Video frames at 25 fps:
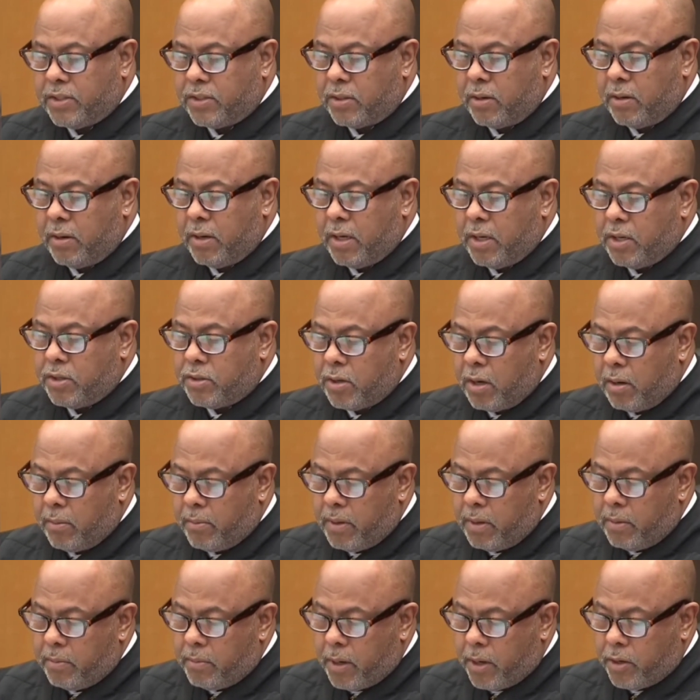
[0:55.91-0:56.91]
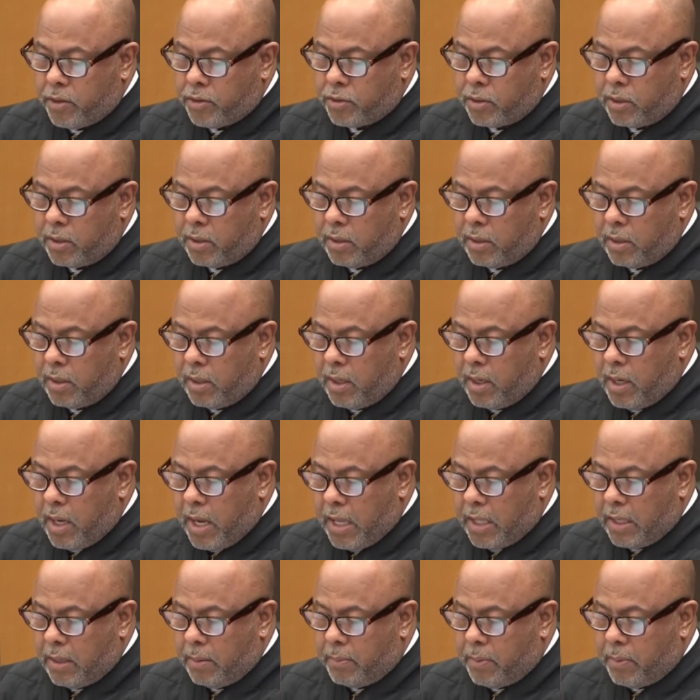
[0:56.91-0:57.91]
necessary to determine the motion,
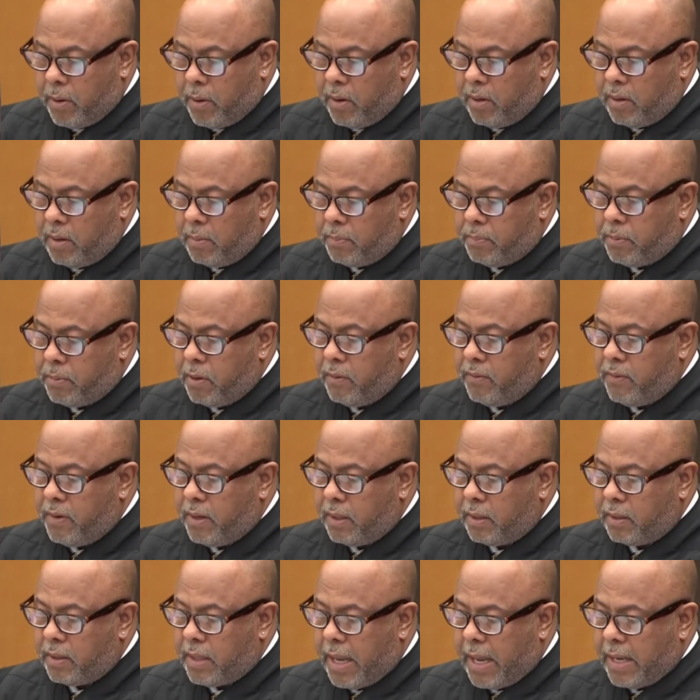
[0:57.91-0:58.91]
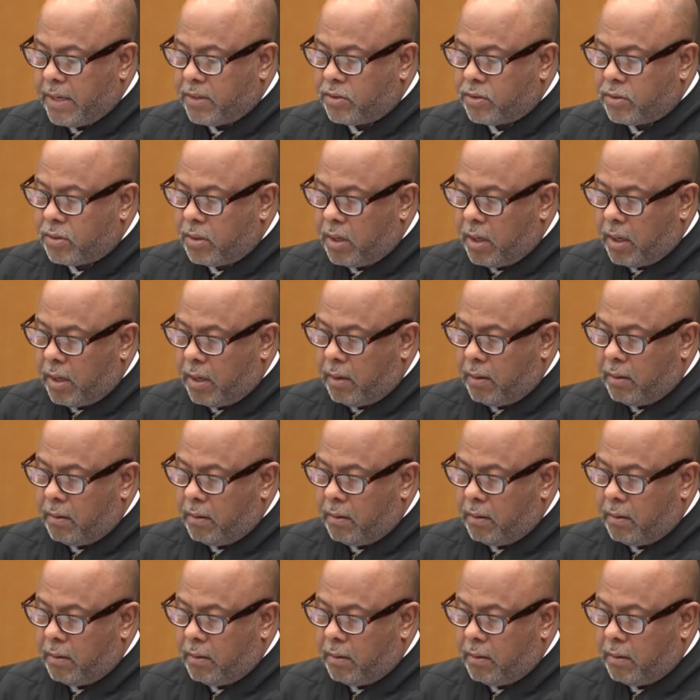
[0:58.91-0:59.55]
and the burden of proving that